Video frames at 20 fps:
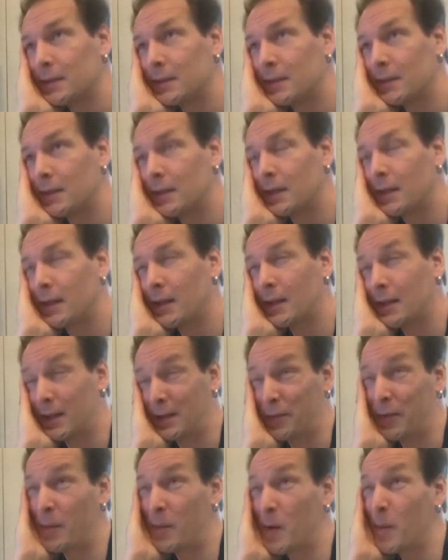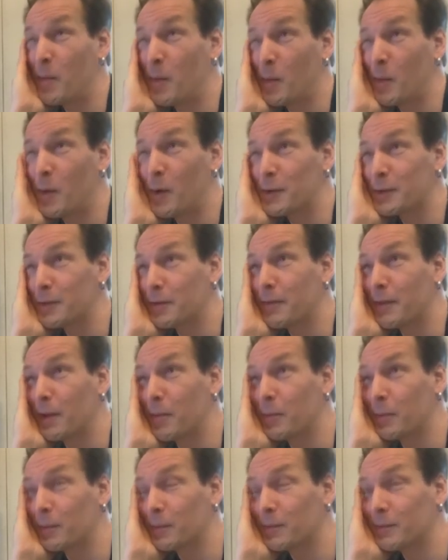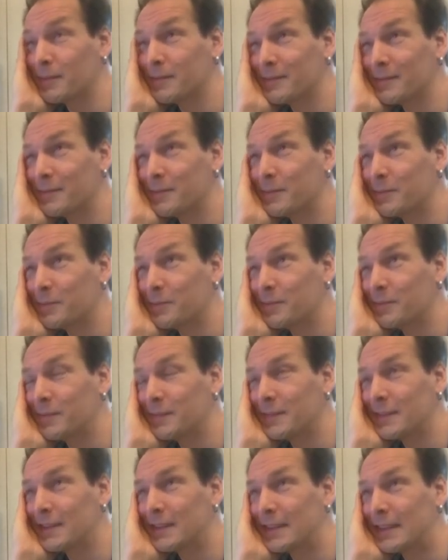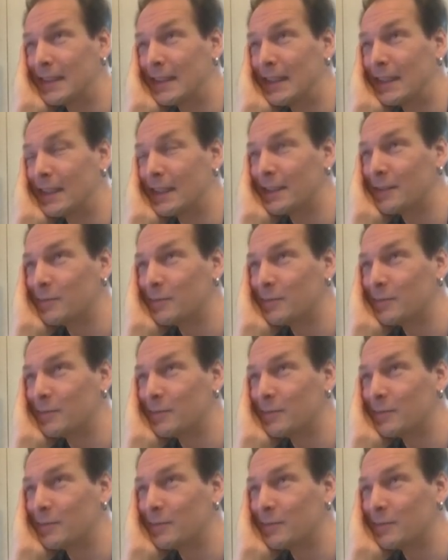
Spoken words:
I think I remember most of them still